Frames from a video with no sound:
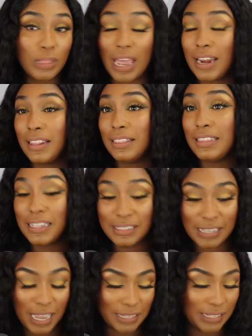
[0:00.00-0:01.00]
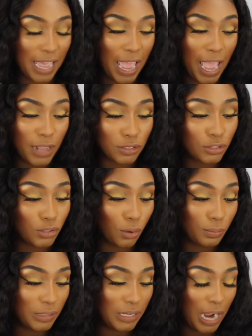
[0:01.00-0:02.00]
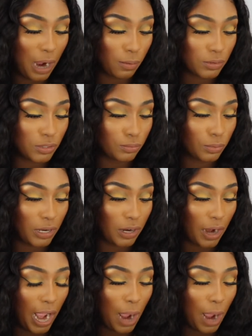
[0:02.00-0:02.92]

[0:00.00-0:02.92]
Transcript: that this has had so many hours of wear.